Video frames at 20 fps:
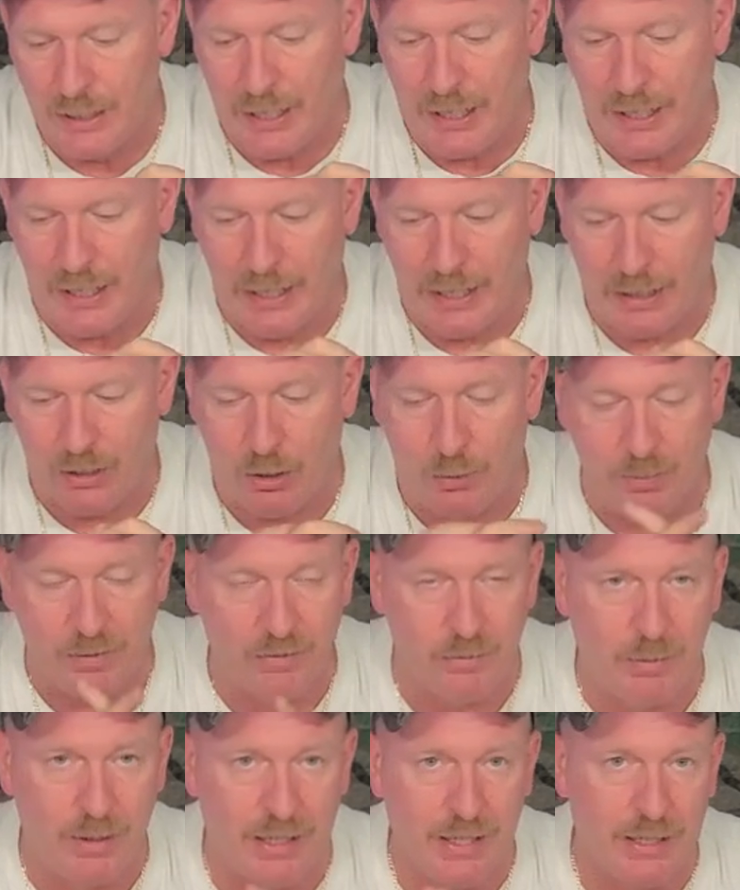And hope
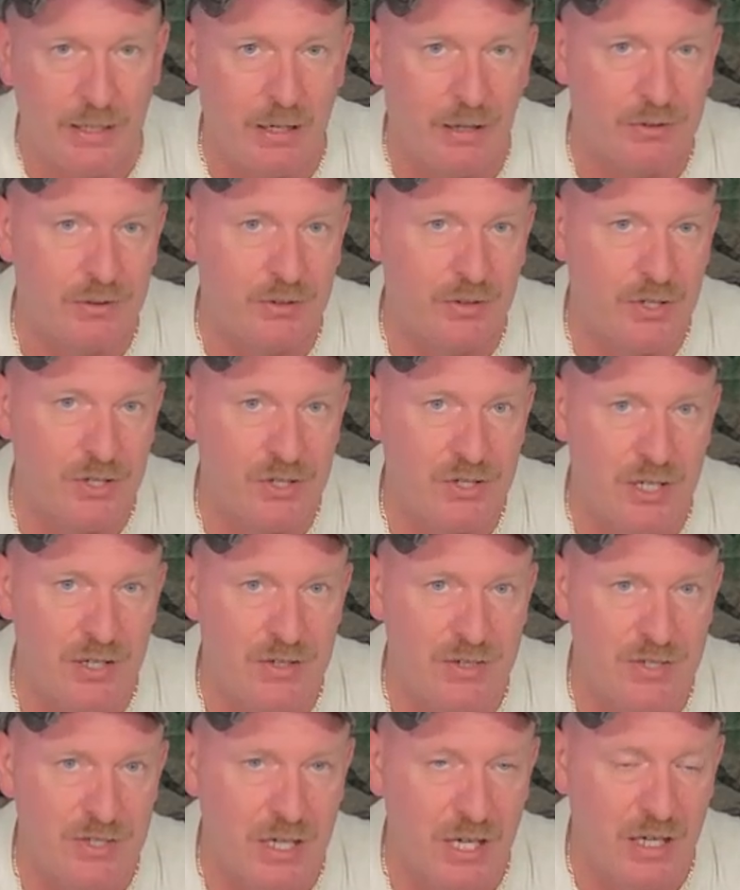everybody out there
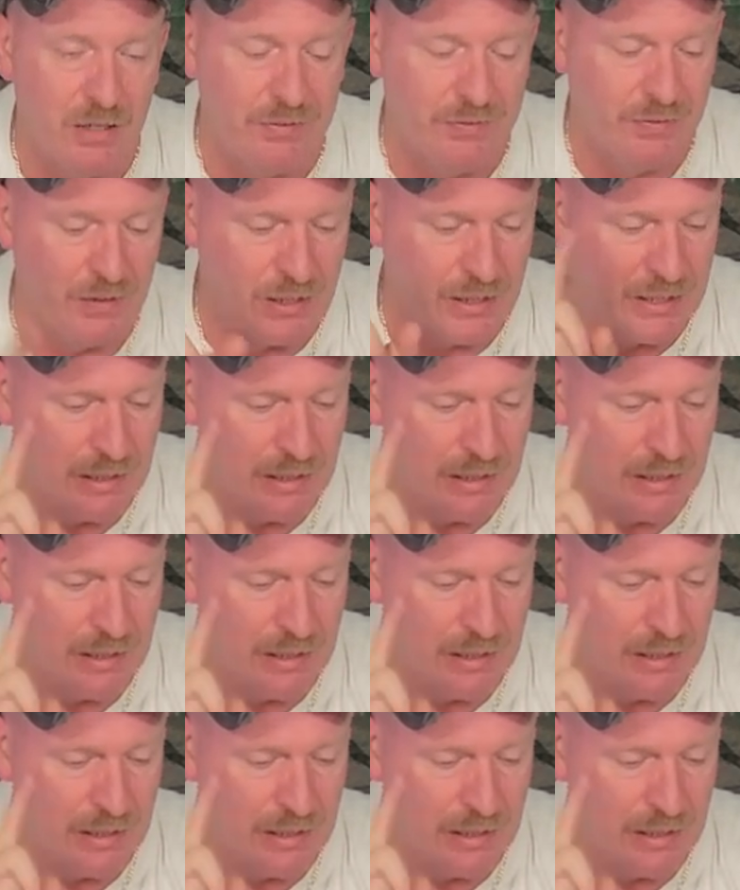stays safe.